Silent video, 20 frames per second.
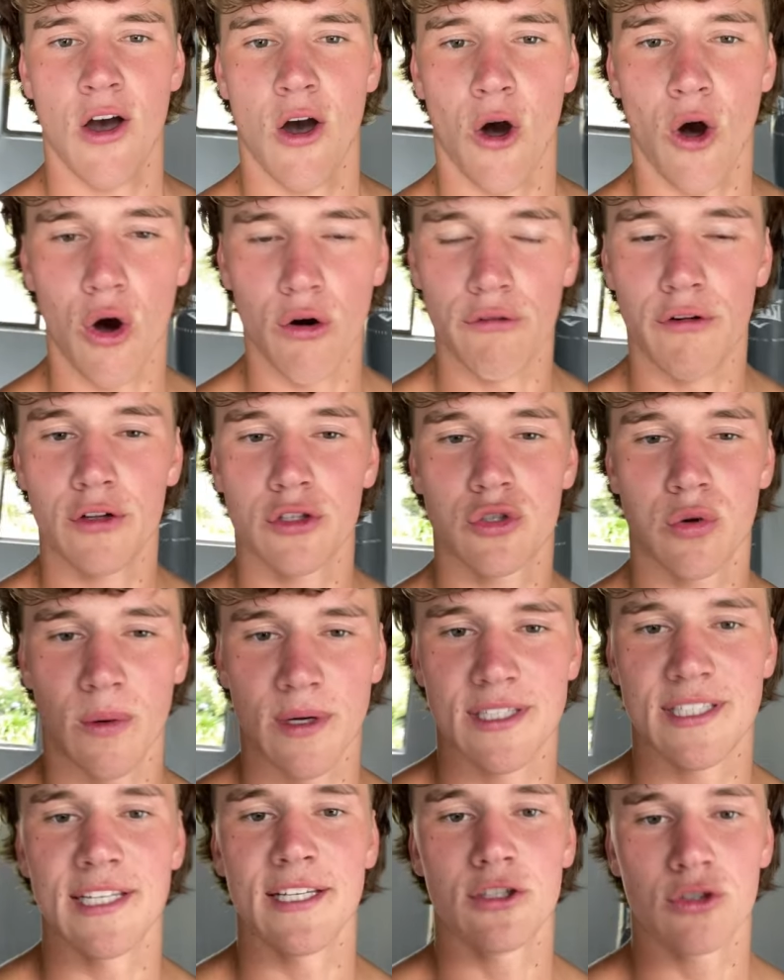of
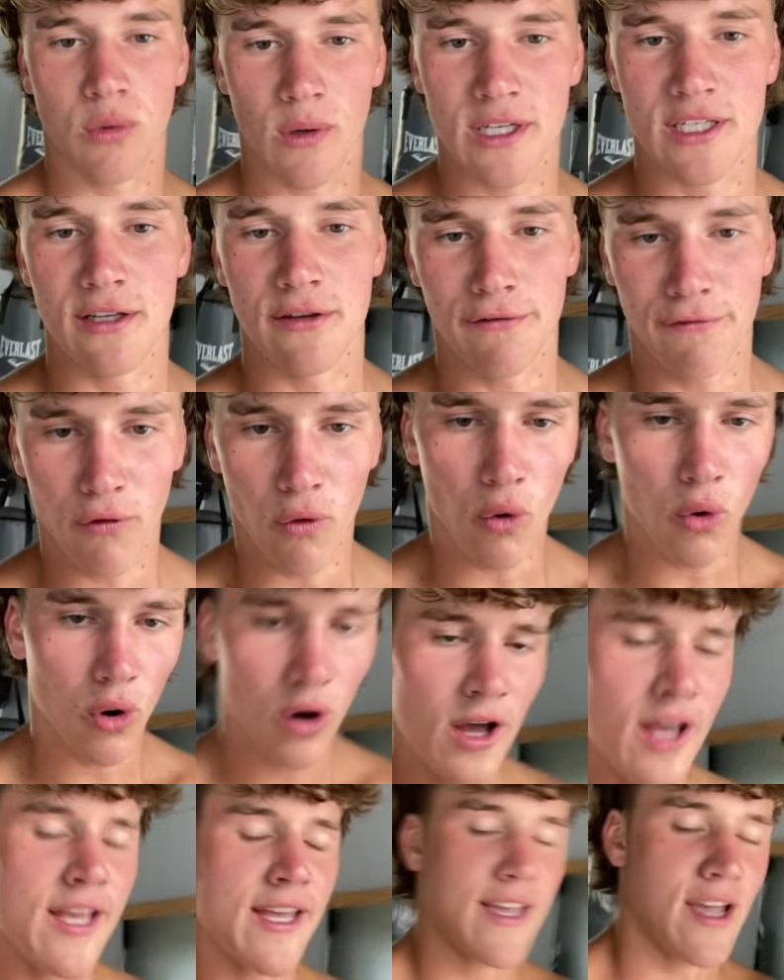2024.
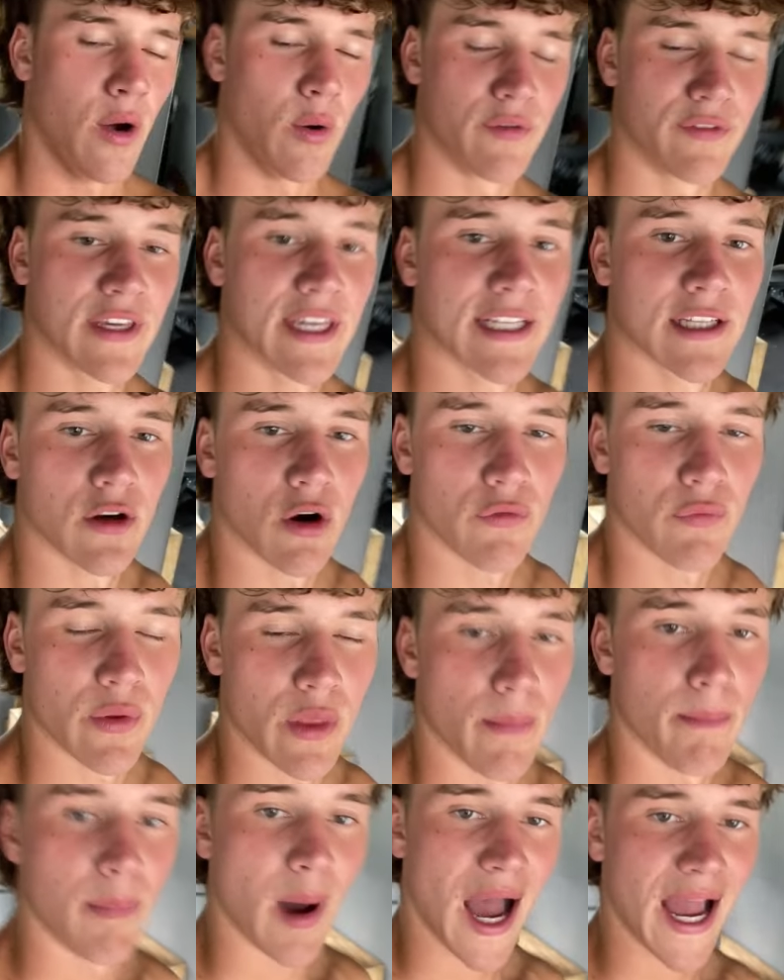We've kicked it off with a
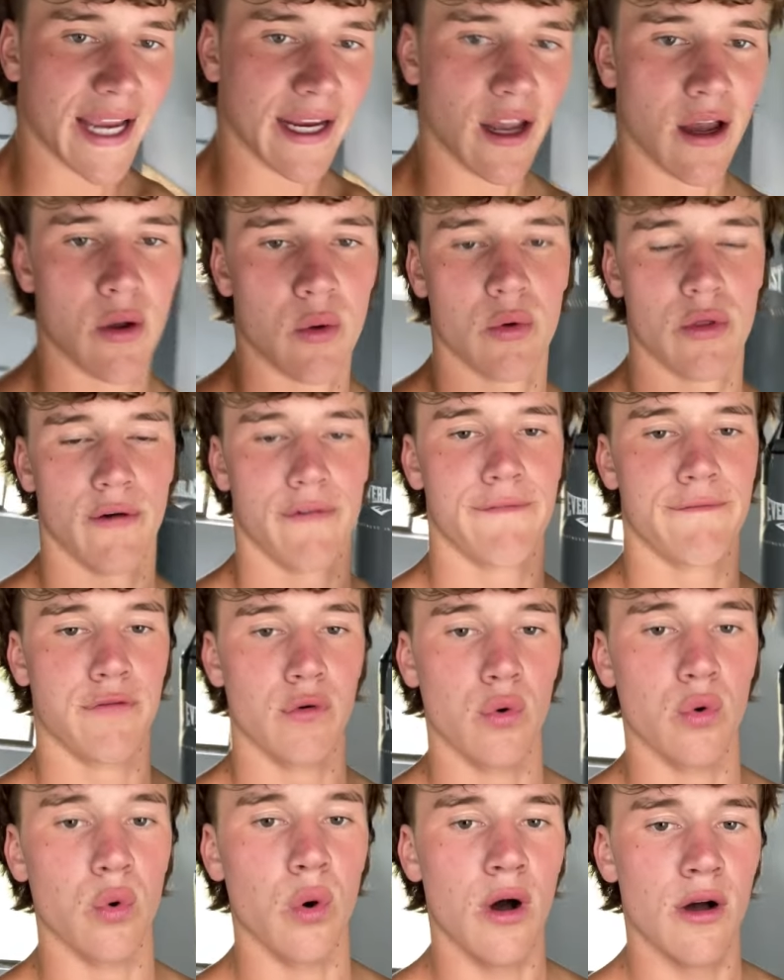bang with a
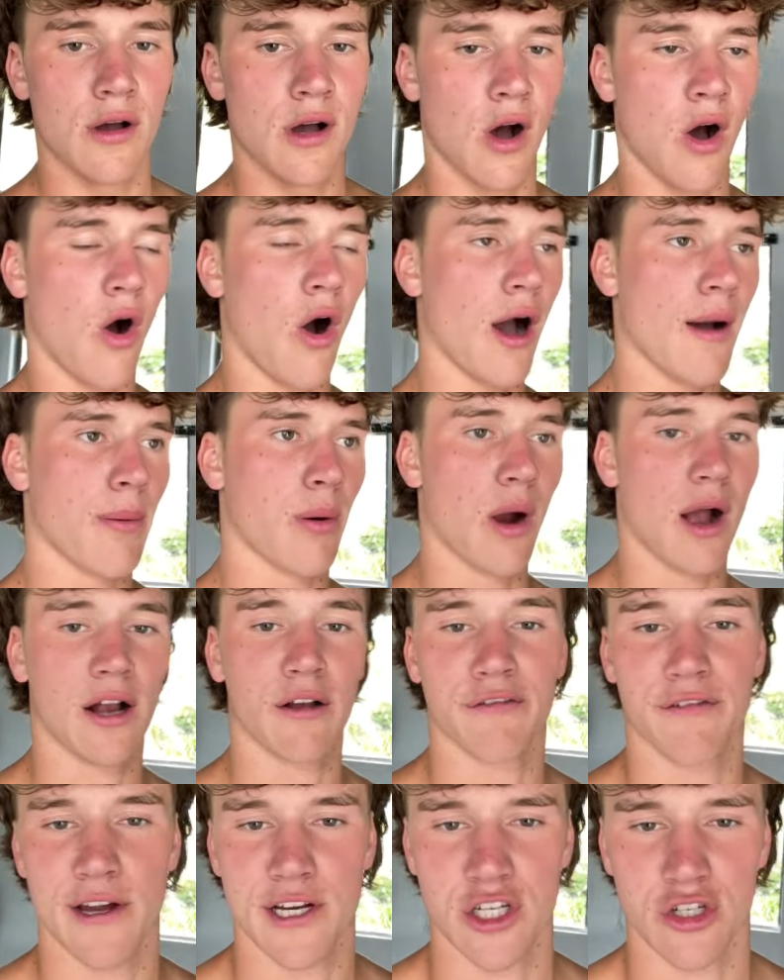full Hyperarch
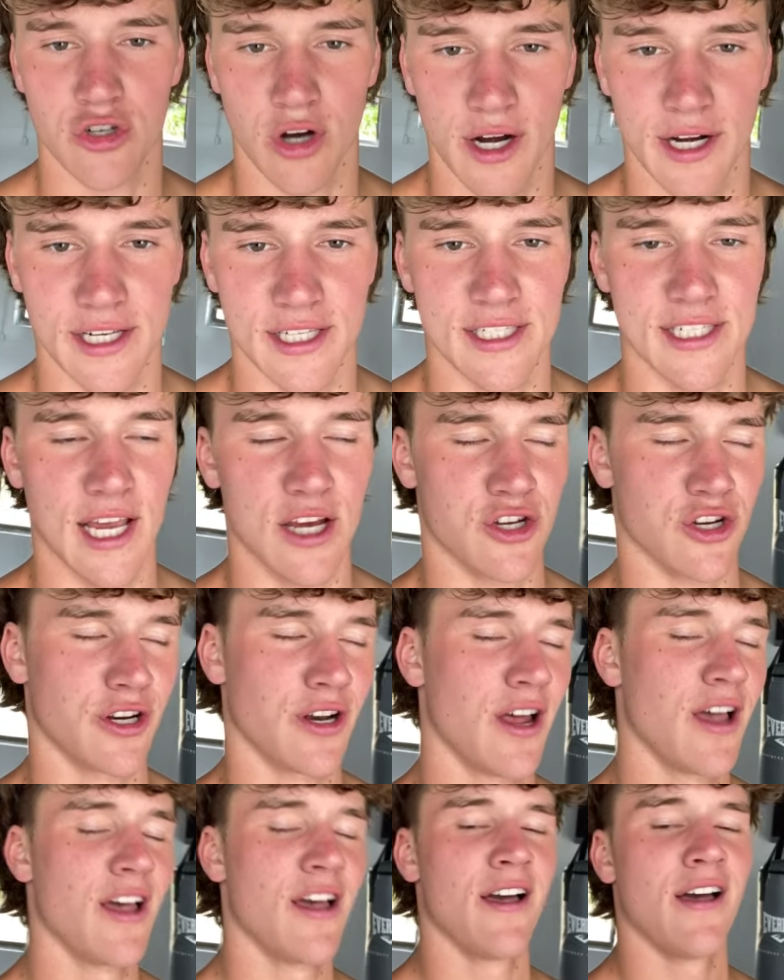Fascia Training session.